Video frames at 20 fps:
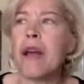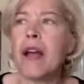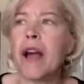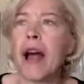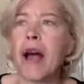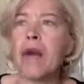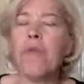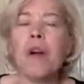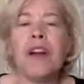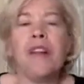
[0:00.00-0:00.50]

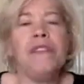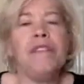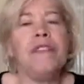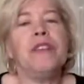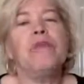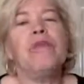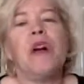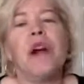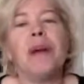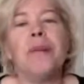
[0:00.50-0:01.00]
I want to
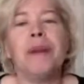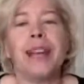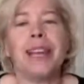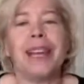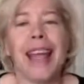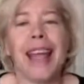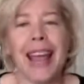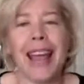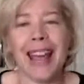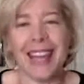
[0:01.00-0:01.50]
feed raw, but I
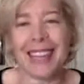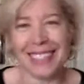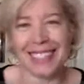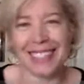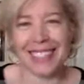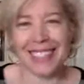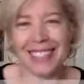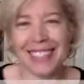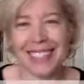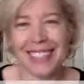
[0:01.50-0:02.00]

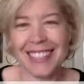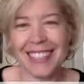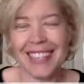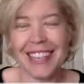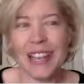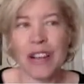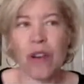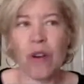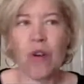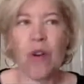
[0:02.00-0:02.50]
can't.
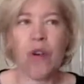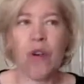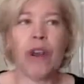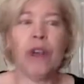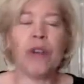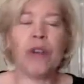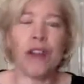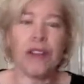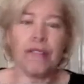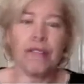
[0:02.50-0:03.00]
Ah. Or
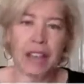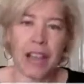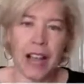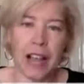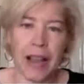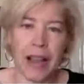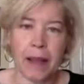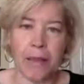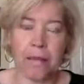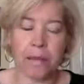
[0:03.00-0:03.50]
all
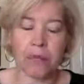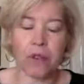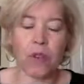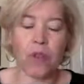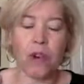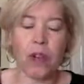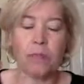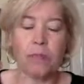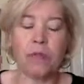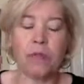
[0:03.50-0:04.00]
time,
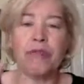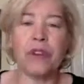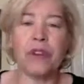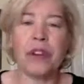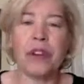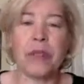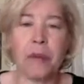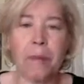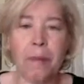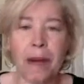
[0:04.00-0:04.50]
or I'm
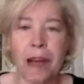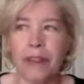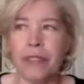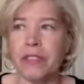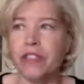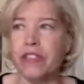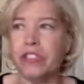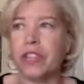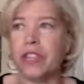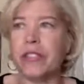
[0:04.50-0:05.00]
afraid of the
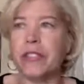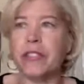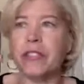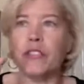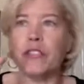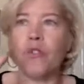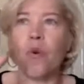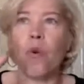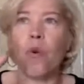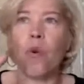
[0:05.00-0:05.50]

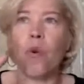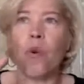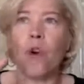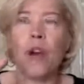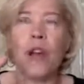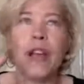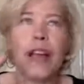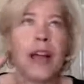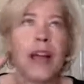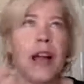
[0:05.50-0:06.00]
pathogens, or
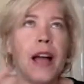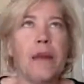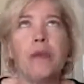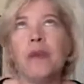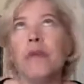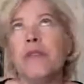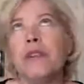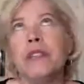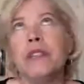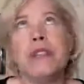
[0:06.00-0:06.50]
I'm
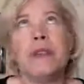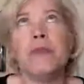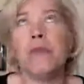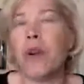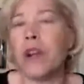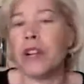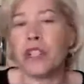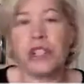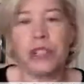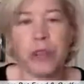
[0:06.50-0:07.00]
always in a
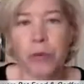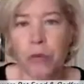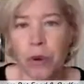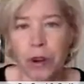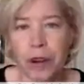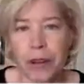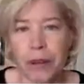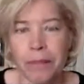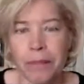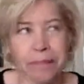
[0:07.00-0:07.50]
rush in the
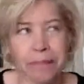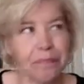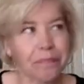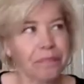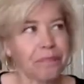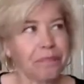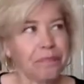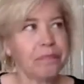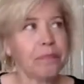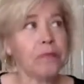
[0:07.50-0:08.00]
morning.
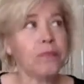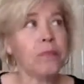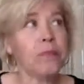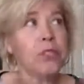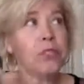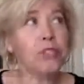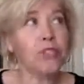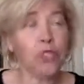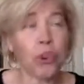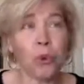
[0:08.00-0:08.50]

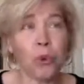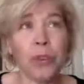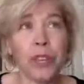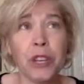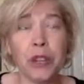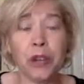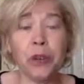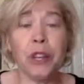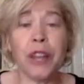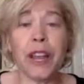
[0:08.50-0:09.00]
So we
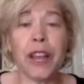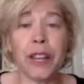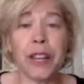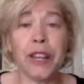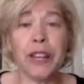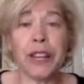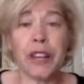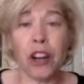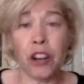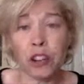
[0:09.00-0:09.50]

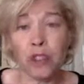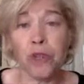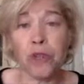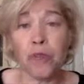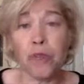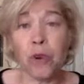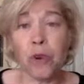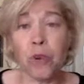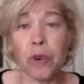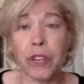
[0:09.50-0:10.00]
created
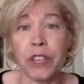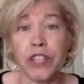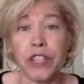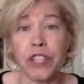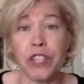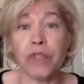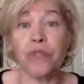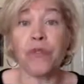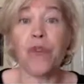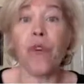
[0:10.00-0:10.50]
Carna4, which
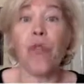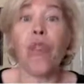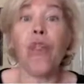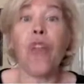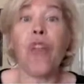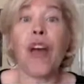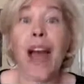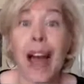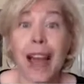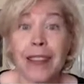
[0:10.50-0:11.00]
is for
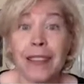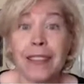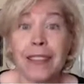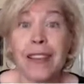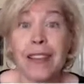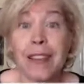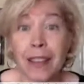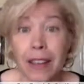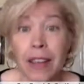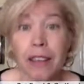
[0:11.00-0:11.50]
that
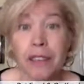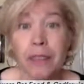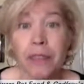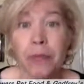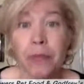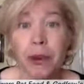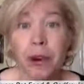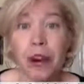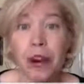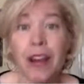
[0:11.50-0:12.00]

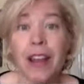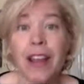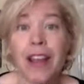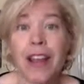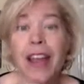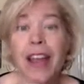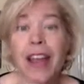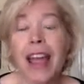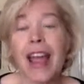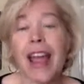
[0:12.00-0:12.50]
customer.
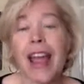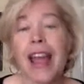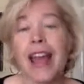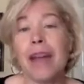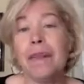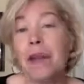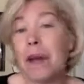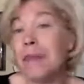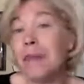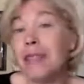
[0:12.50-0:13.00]
And
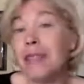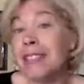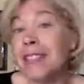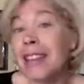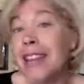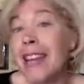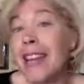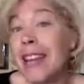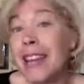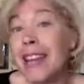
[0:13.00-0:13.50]
I'm happy to
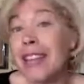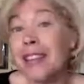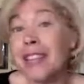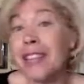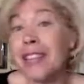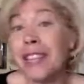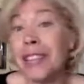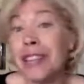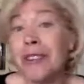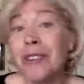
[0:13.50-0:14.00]
say eight
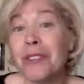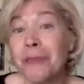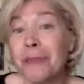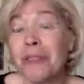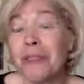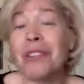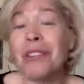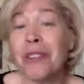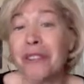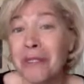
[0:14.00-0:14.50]
years later, it's
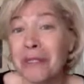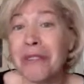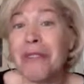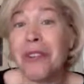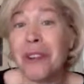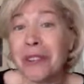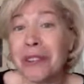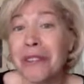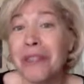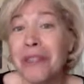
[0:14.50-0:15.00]
worked out
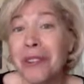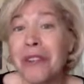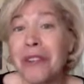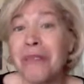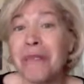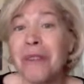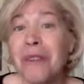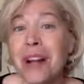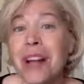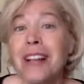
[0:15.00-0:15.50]
very, very
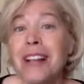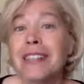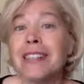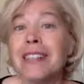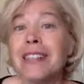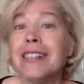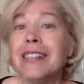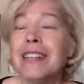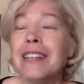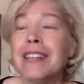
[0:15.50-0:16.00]

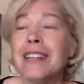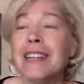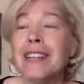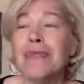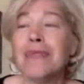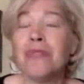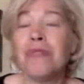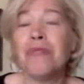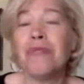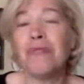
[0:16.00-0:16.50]
well.
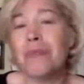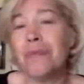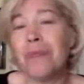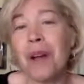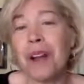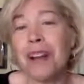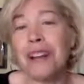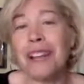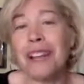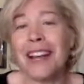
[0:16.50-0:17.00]
We have a full
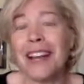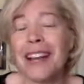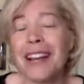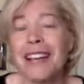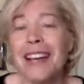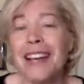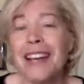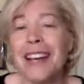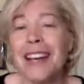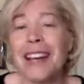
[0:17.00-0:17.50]
product line
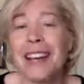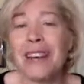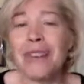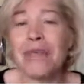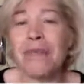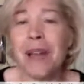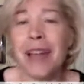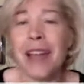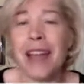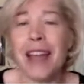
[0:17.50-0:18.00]
now,
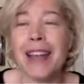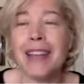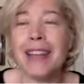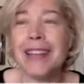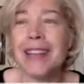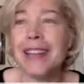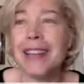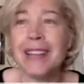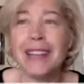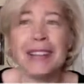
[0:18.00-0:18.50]

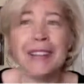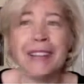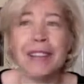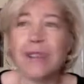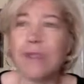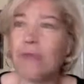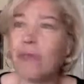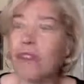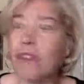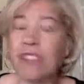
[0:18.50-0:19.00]
and
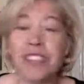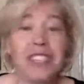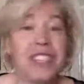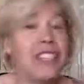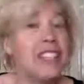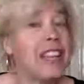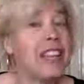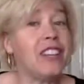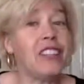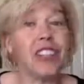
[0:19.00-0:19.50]
we're
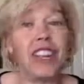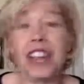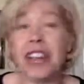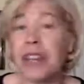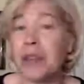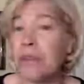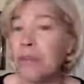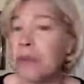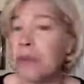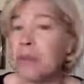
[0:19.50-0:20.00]
still
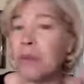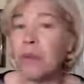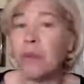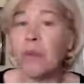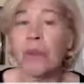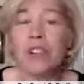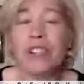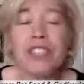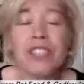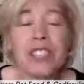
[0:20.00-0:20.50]
educating people.
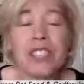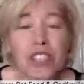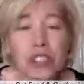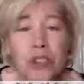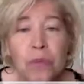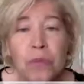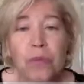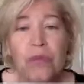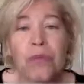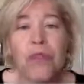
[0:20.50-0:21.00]
We're
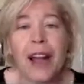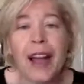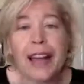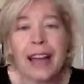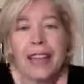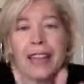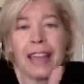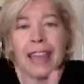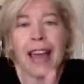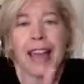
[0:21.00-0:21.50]
still
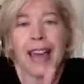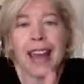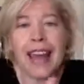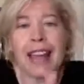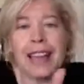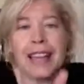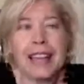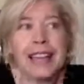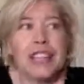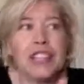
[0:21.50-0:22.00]
providing that
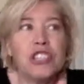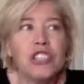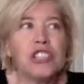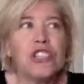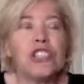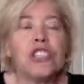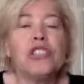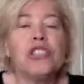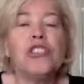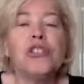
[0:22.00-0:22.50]

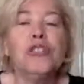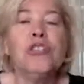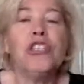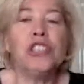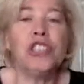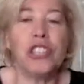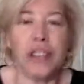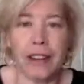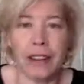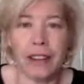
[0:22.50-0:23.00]

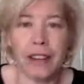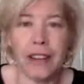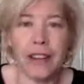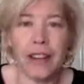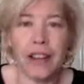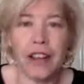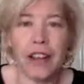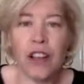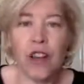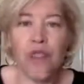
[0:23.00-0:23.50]
solution
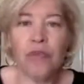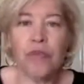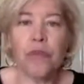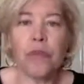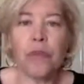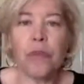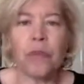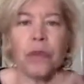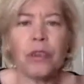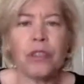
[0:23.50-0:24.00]
for
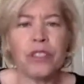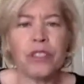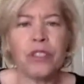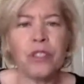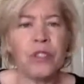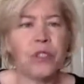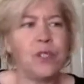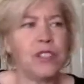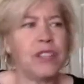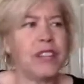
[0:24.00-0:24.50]
the person
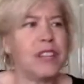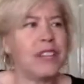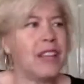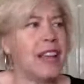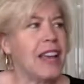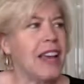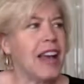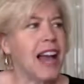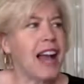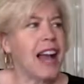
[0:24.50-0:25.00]
who says,
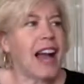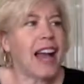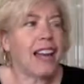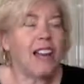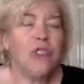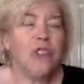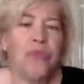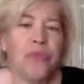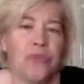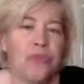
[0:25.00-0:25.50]
I
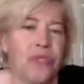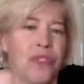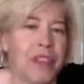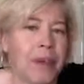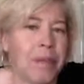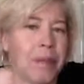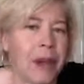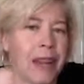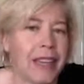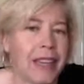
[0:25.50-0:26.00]
don't feed
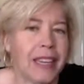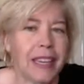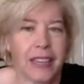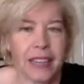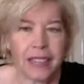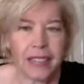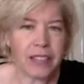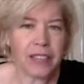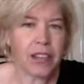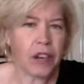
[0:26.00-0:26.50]
my
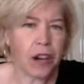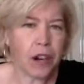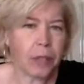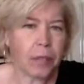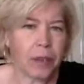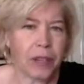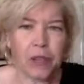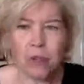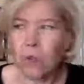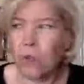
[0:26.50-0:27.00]
kids
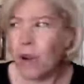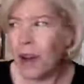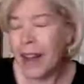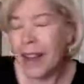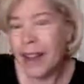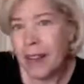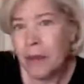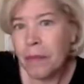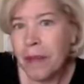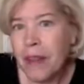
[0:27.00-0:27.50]
garbage. Why
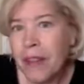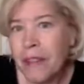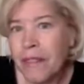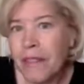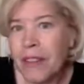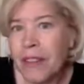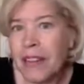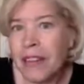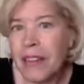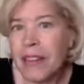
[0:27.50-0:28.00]
am I
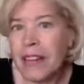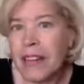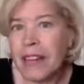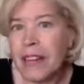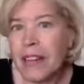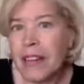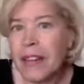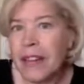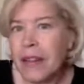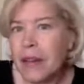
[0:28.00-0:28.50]
feeding
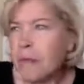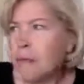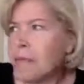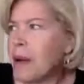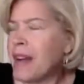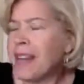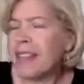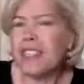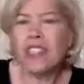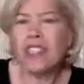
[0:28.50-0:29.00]

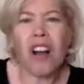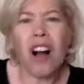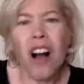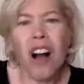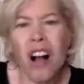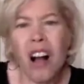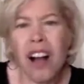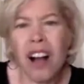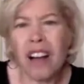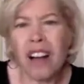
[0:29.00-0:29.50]
my
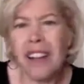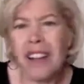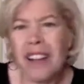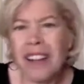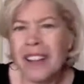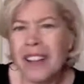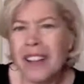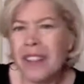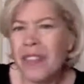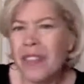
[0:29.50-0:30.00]
dog
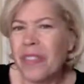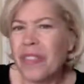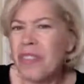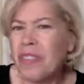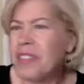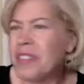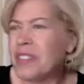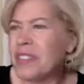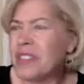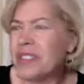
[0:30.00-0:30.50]

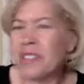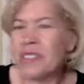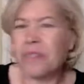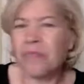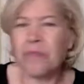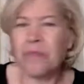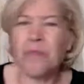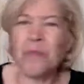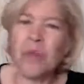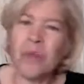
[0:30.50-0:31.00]
this,
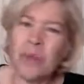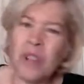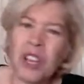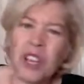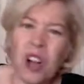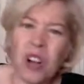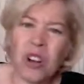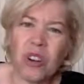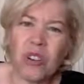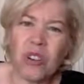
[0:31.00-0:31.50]
what we
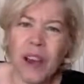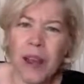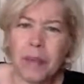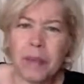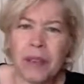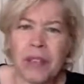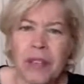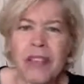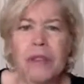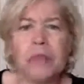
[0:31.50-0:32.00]
call
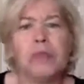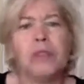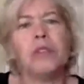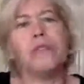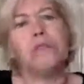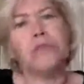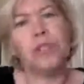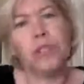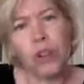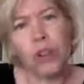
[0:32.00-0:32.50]
crappy
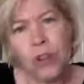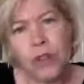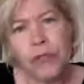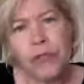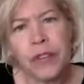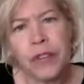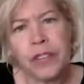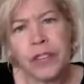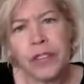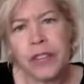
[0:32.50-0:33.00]
kibble? No
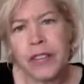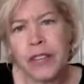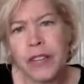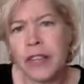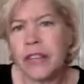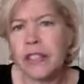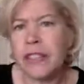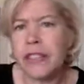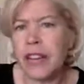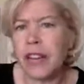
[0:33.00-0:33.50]
offense
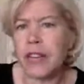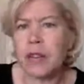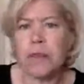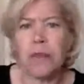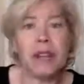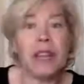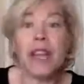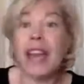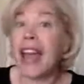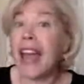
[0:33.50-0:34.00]
intended to
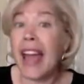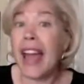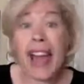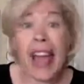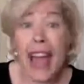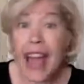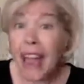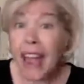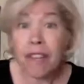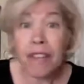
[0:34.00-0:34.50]
anybody.
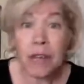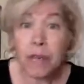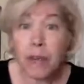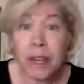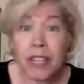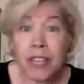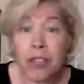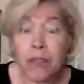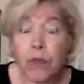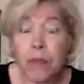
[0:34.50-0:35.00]

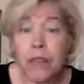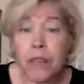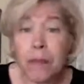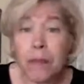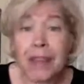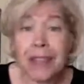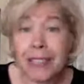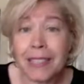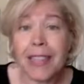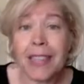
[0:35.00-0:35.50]
Everybody's doing the
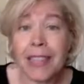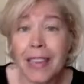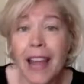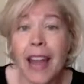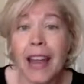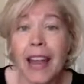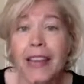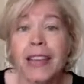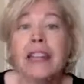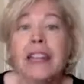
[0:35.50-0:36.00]
best they
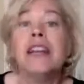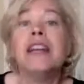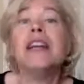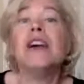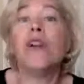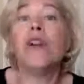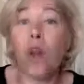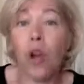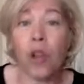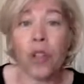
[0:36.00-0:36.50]
can
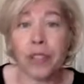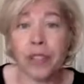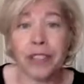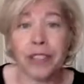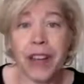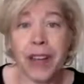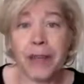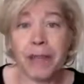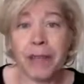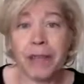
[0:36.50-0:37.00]
all the
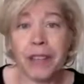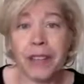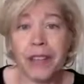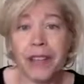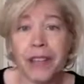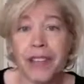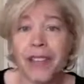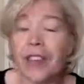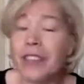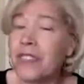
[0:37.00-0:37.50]
time.
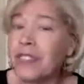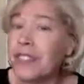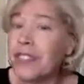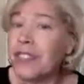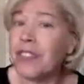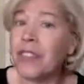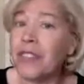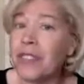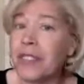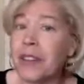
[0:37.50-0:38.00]
That's
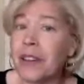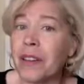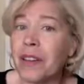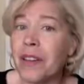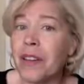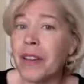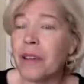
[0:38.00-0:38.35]
another thing.